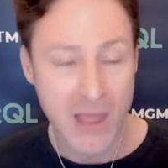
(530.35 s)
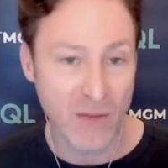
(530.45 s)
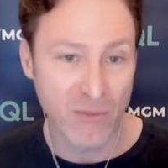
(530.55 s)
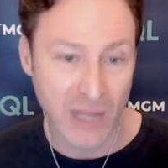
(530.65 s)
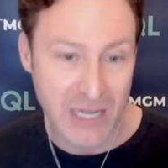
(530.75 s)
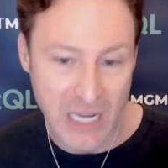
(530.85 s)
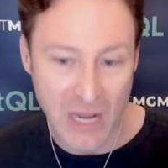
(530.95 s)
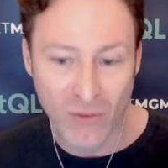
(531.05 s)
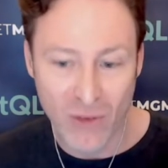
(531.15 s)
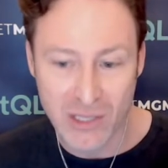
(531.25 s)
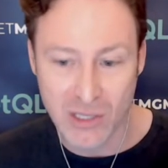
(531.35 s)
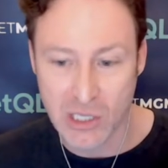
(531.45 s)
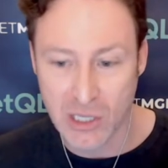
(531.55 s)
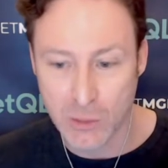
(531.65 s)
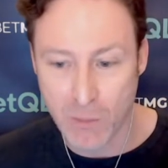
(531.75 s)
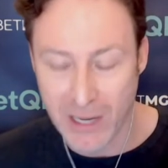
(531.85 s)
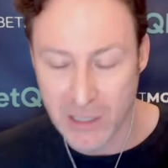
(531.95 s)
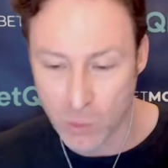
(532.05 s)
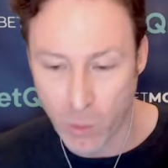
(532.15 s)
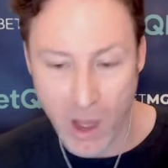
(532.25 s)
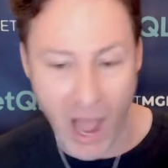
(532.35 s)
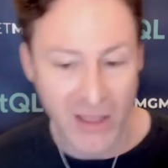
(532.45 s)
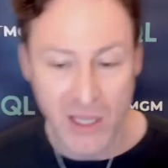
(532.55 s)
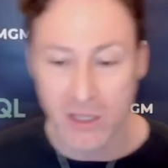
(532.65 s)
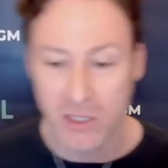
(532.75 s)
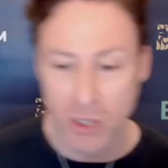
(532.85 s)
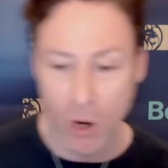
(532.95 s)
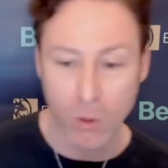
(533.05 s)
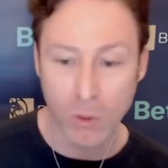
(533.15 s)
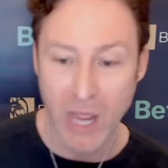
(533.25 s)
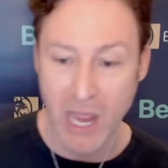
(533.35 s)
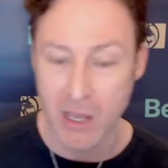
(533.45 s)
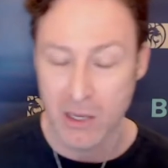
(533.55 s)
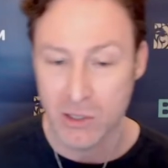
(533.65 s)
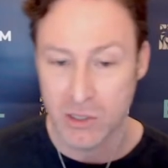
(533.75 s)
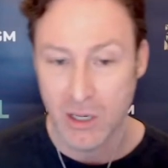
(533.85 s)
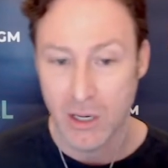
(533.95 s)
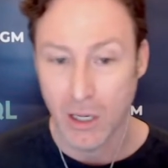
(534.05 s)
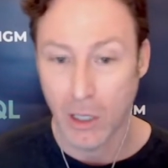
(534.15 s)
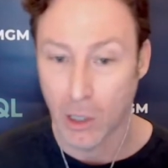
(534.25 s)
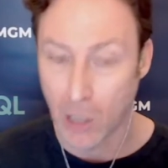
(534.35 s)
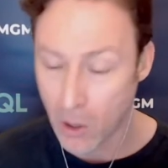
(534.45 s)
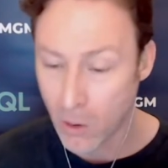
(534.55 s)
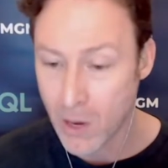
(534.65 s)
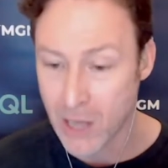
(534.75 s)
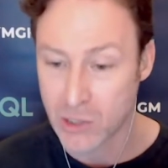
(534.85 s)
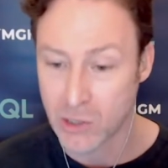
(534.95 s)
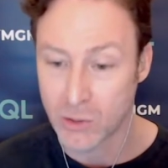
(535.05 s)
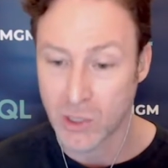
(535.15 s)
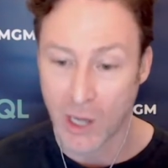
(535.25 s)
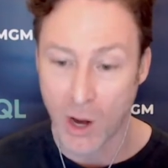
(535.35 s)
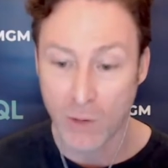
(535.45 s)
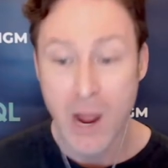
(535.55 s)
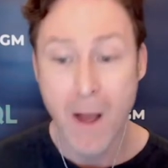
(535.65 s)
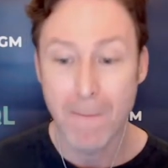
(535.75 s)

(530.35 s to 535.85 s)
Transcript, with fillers: That Philly defense is suspect as well. I think this total is low. It's juice to the over.